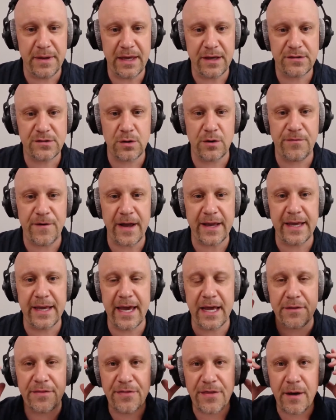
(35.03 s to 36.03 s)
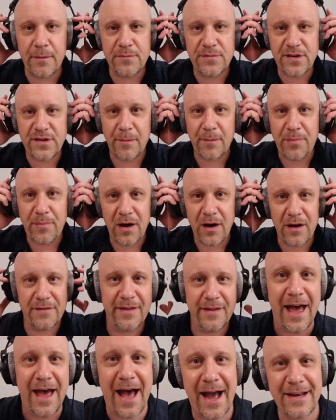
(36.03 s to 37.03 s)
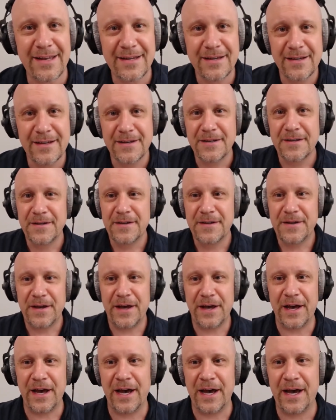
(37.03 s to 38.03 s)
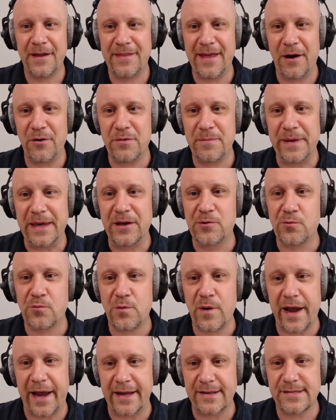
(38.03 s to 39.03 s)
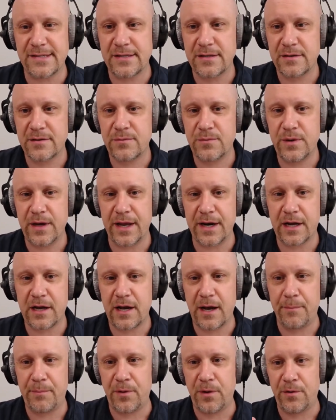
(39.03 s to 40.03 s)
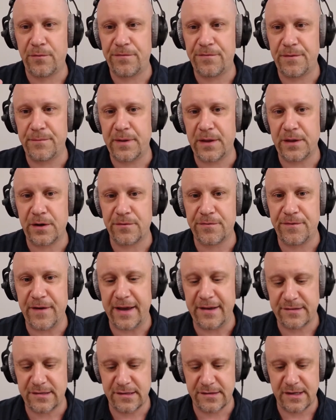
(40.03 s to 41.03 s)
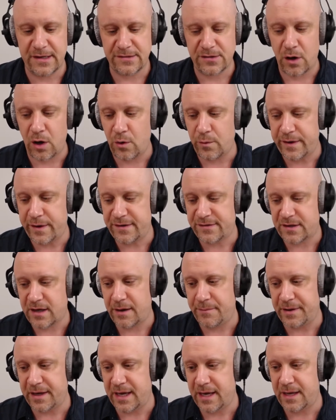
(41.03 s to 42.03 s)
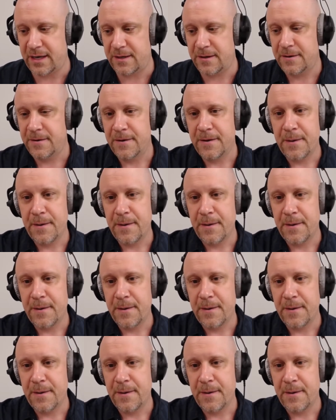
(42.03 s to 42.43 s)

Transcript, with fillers: So if I can get a thumbs up on that, that would be great. We got a couple familiar faces as always coming in.